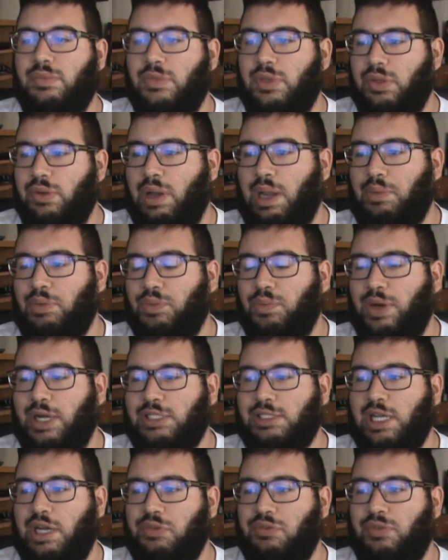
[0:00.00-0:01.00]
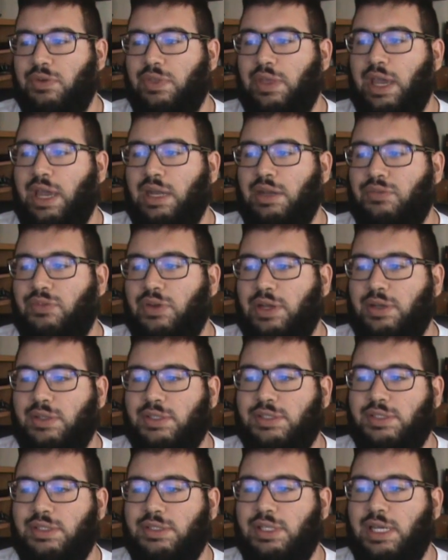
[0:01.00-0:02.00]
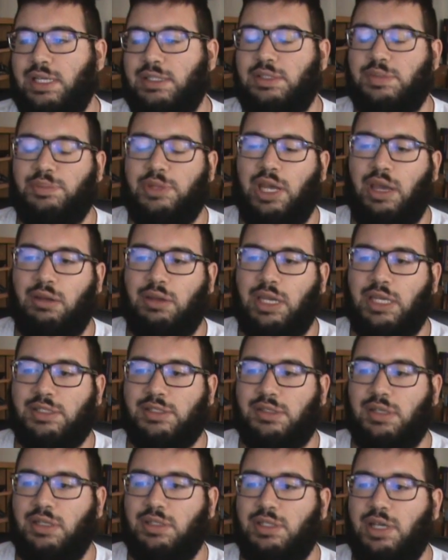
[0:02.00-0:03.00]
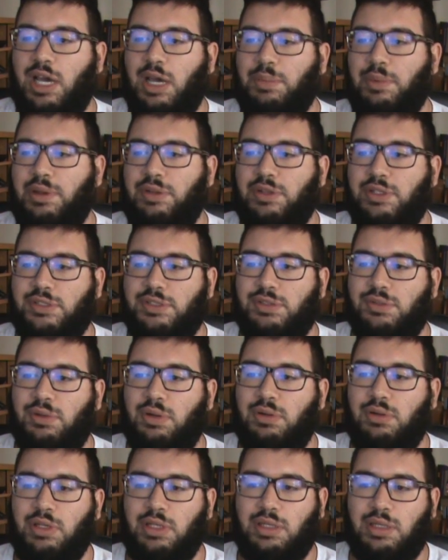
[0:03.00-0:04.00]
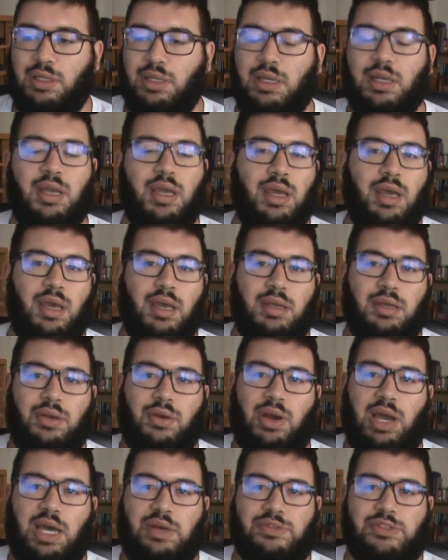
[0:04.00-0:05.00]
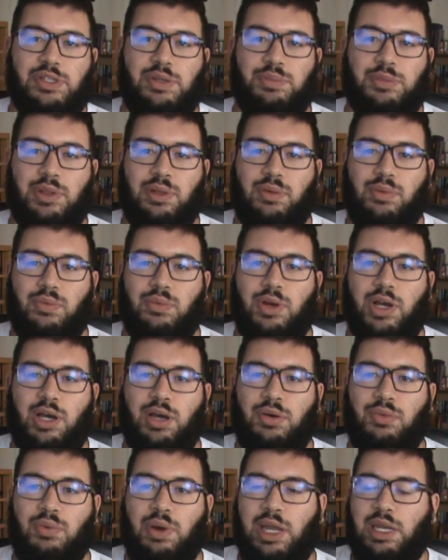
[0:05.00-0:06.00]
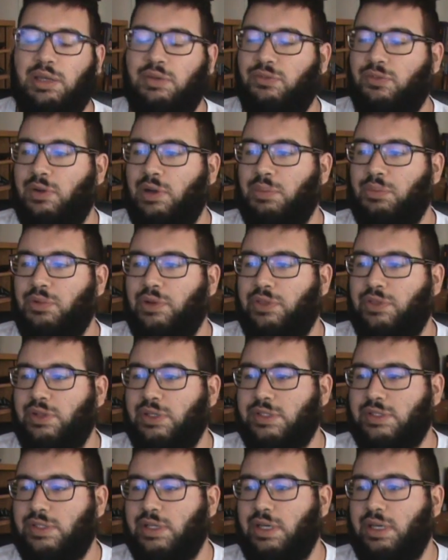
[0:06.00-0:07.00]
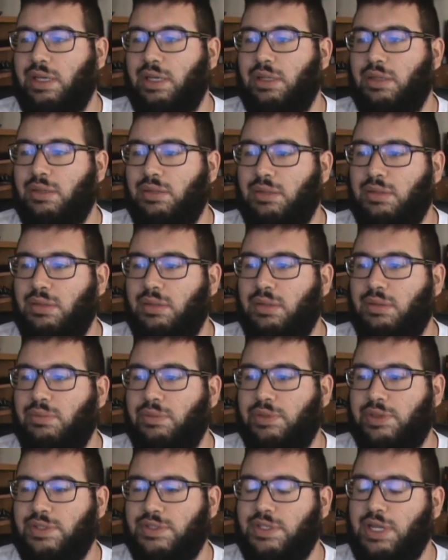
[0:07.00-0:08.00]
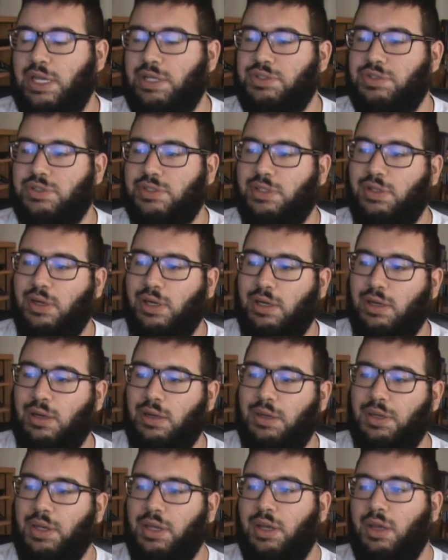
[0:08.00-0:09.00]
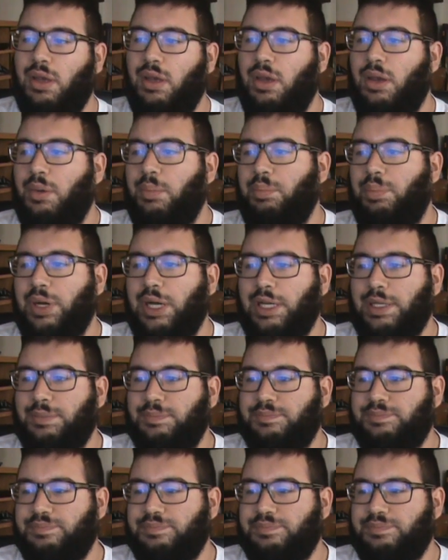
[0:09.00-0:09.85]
I would watch out for that if Henderson takes him down, gets on top. I think Cerrone could, have something waiting for him with his dangerous guard. But